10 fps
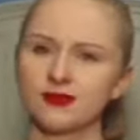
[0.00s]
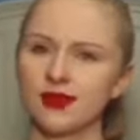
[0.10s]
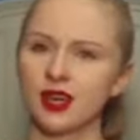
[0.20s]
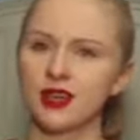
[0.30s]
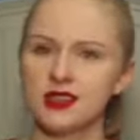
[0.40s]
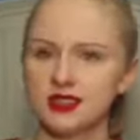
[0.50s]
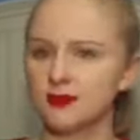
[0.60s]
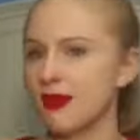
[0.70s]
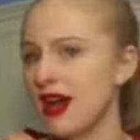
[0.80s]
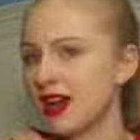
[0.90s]

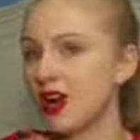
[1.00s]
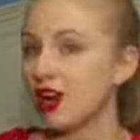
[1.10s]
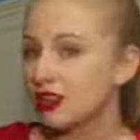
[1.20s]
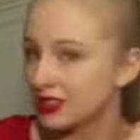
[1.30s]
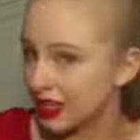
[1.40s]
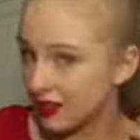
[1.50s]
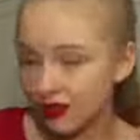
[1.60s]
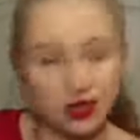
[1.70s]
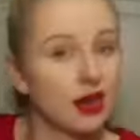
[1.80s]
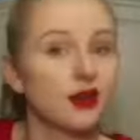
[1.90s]
because my card is gonna
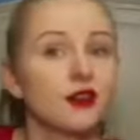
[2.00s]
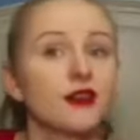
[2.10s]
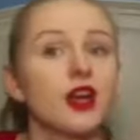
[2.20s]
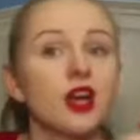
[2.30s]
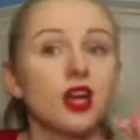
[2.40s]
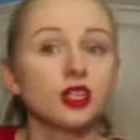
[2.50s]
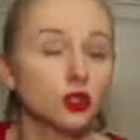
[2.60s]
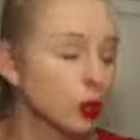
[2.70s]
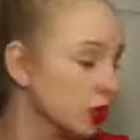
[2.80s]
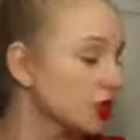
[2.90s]
run out of
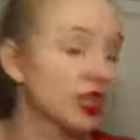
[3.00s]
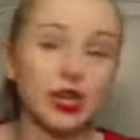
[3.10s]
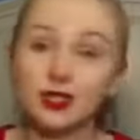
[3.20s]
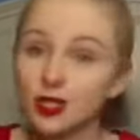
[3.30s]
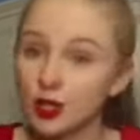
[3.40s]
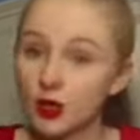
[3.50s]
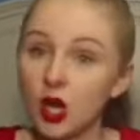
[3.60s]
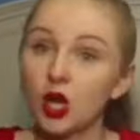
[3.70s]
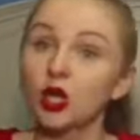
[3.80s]
storage again soon